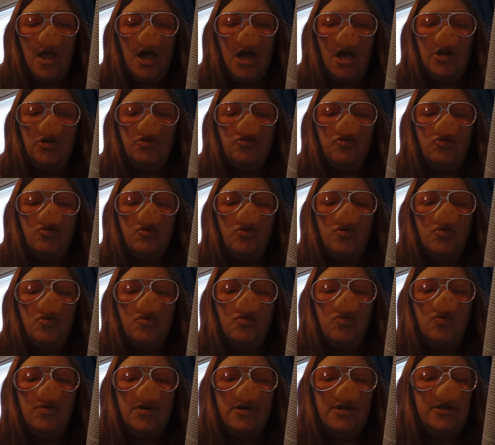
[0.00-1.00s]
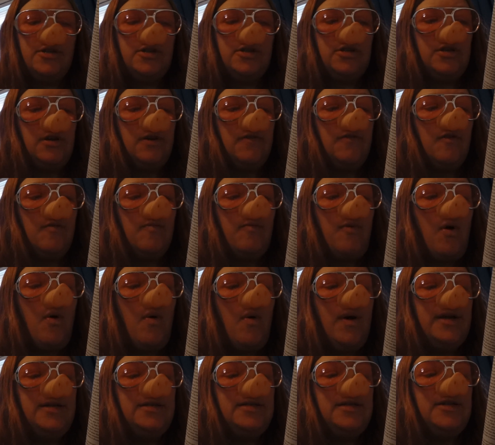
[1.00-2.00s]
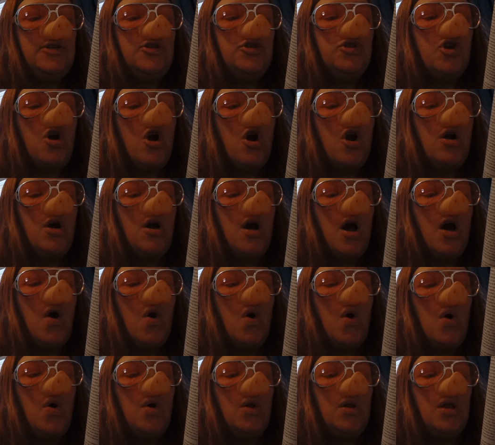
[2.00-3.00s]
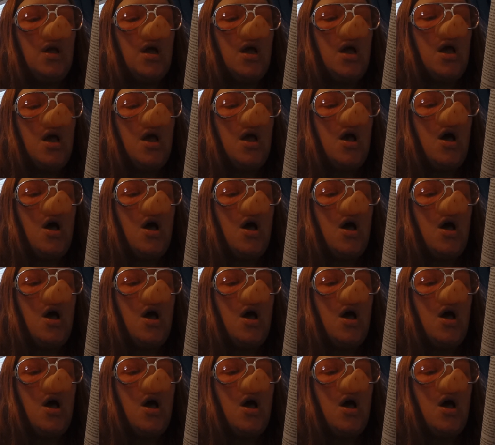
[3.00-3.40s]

He drew with silver point and charcoal,